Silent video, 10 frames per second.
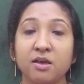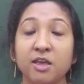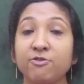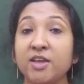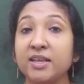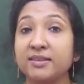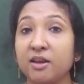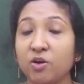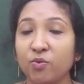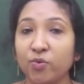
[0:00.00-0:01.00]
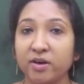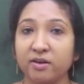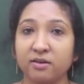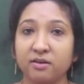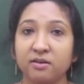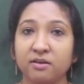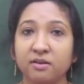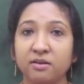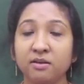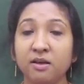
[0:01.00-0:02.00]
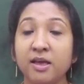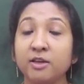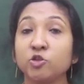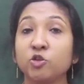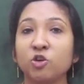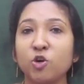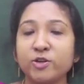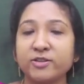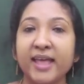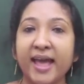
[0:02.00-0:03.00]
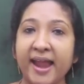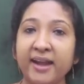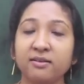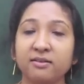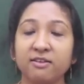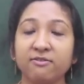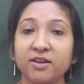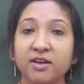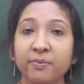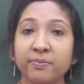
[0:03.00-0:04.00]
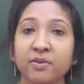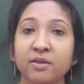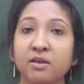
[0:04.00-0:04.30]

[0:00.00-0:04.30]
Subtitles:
If there is a river, to cross that river,